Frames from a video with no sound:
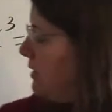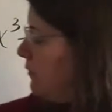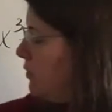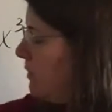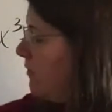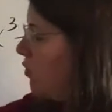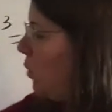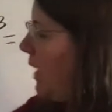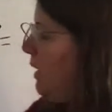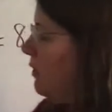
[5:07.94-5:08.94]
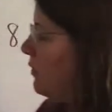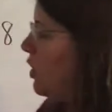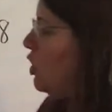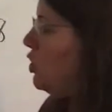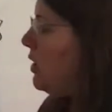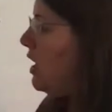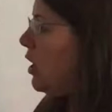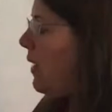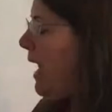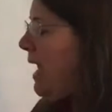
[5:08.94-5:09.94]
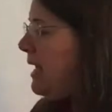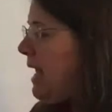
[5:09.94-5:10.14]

difference of squares, you can go ahead